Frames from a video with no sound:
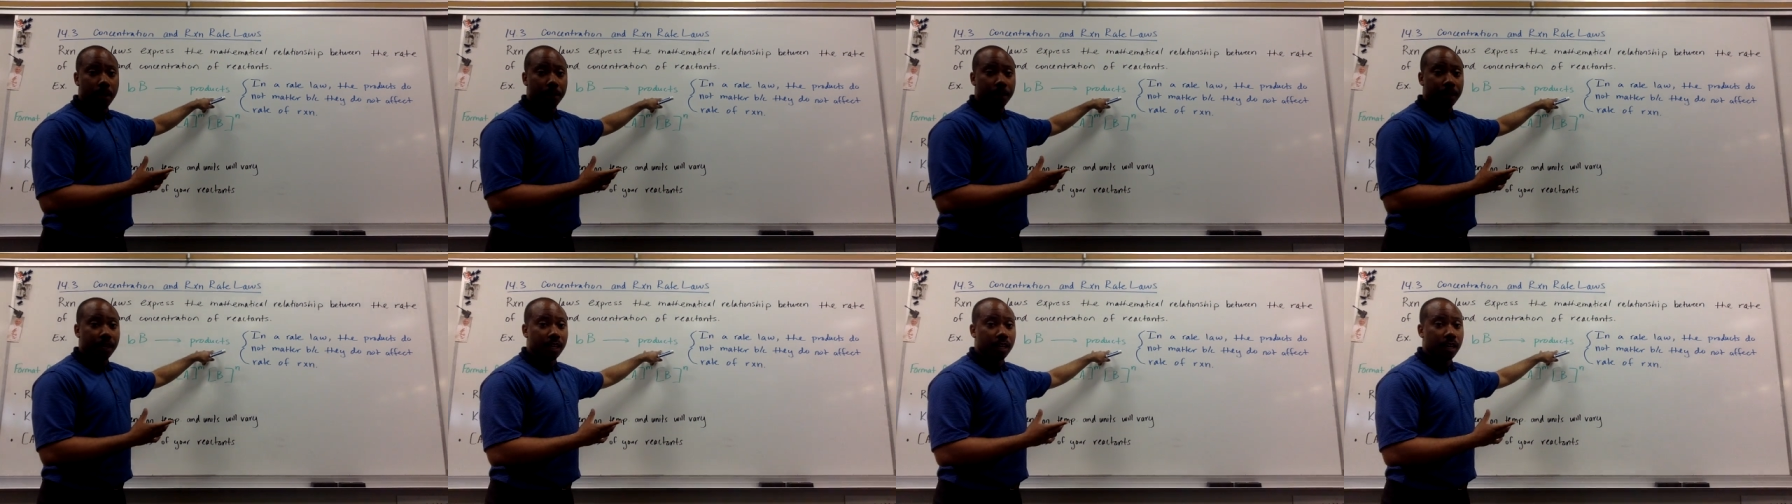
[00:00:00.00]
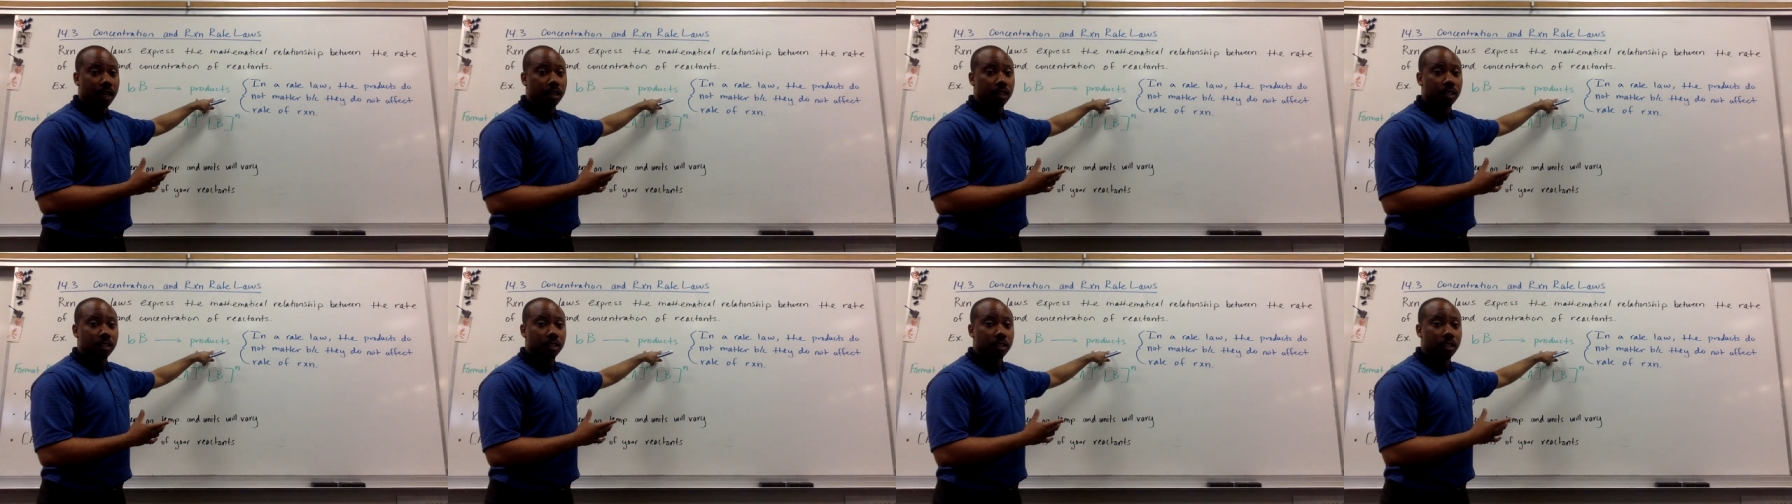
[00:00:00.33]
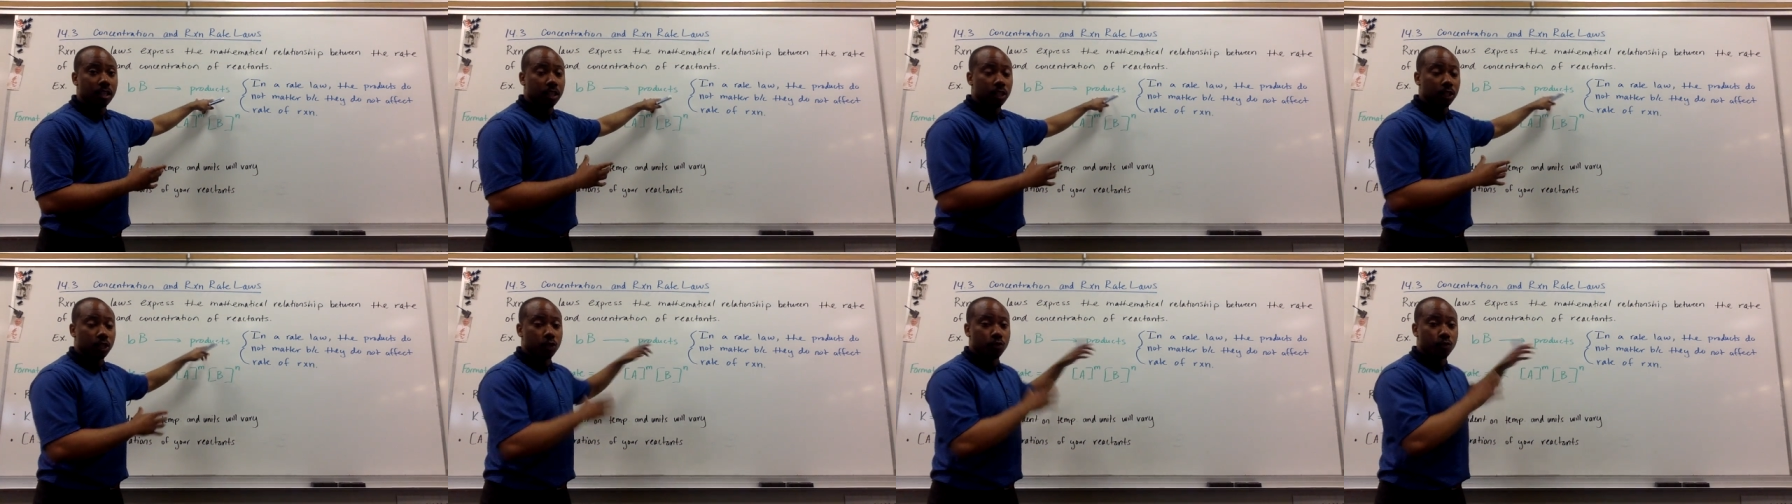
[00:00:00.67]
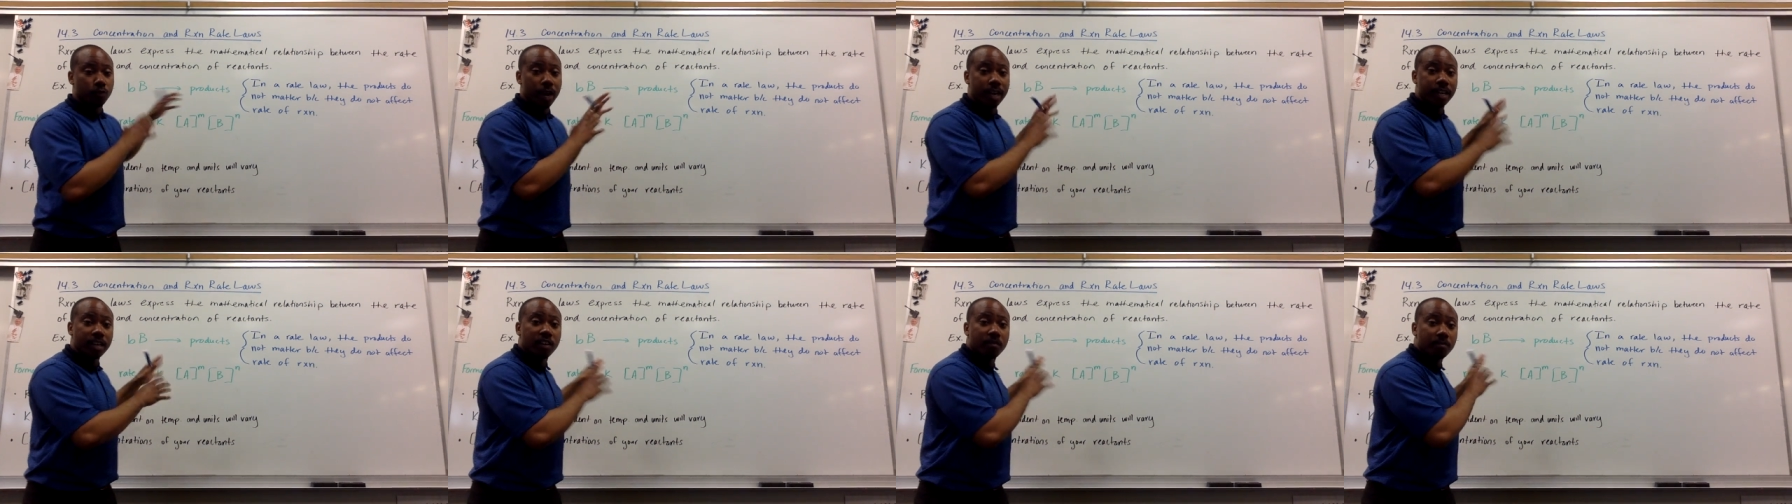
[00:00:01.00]
because the
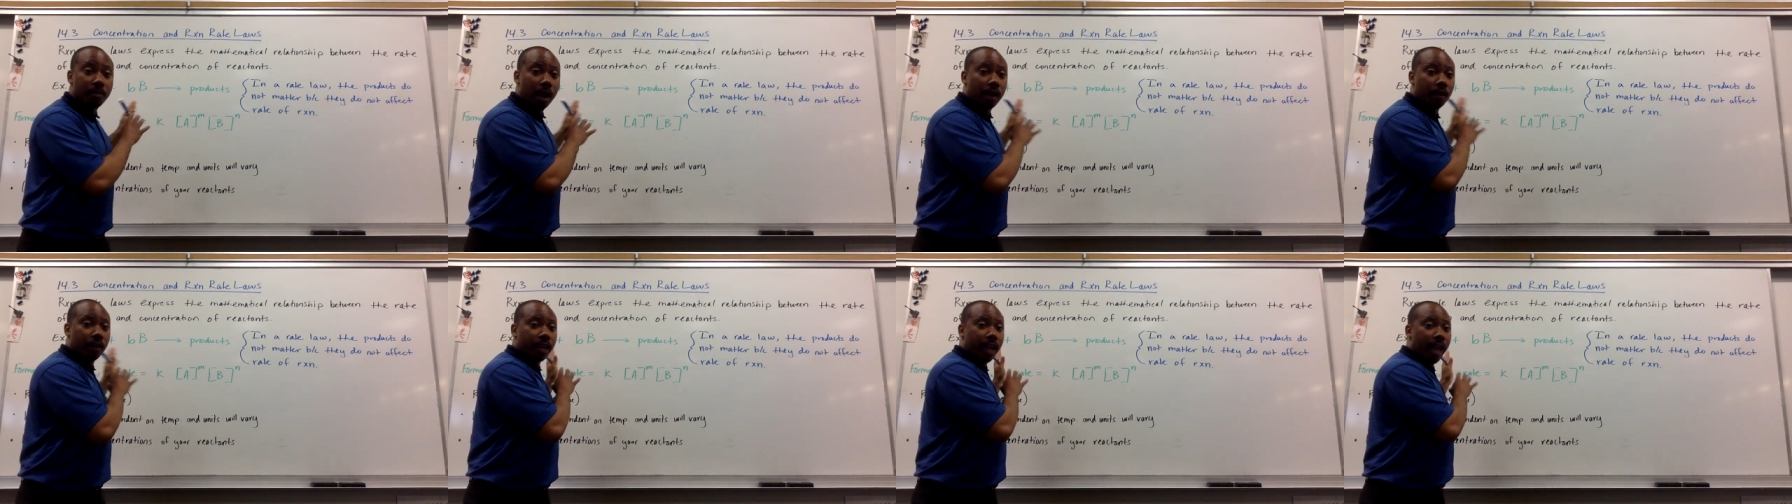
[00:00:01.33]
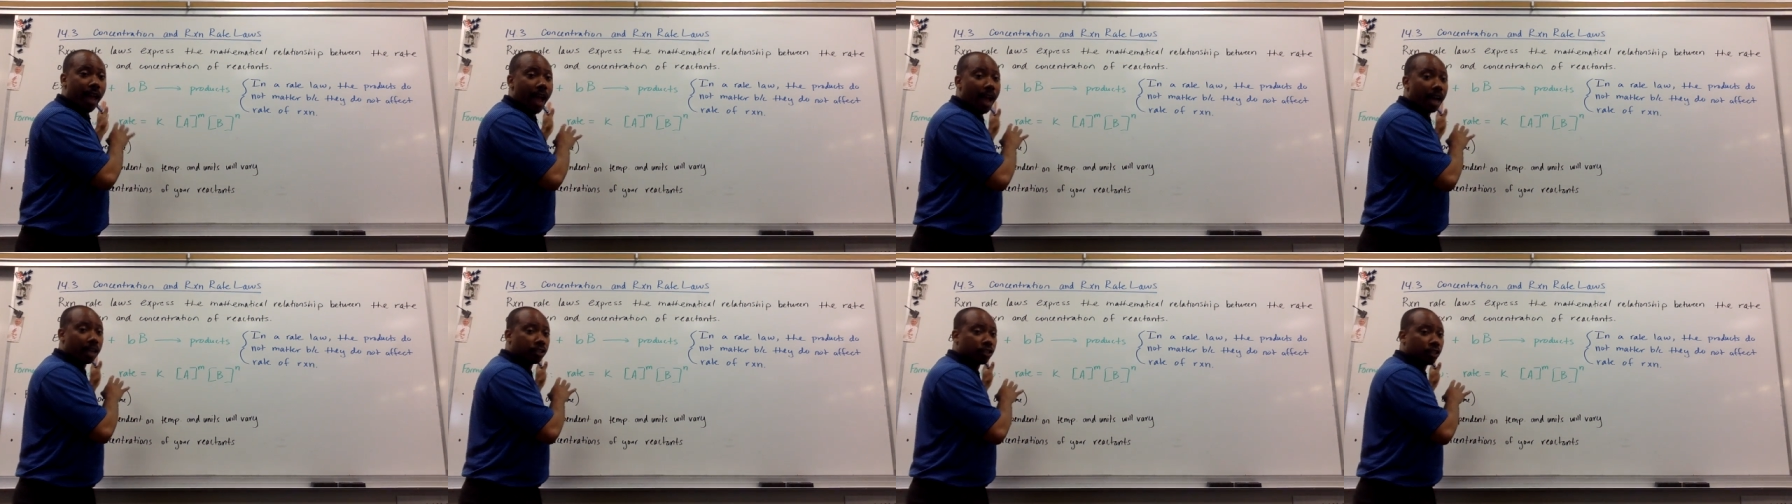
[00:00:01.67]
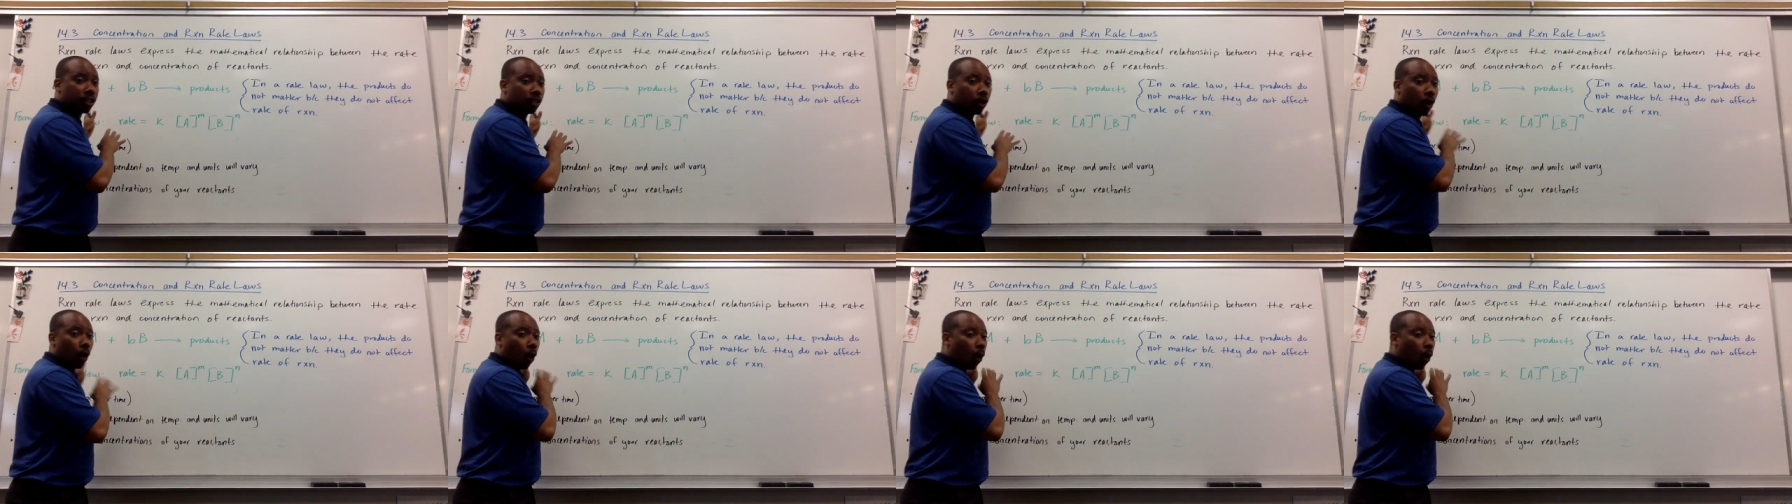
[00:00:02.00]
rate of my reaction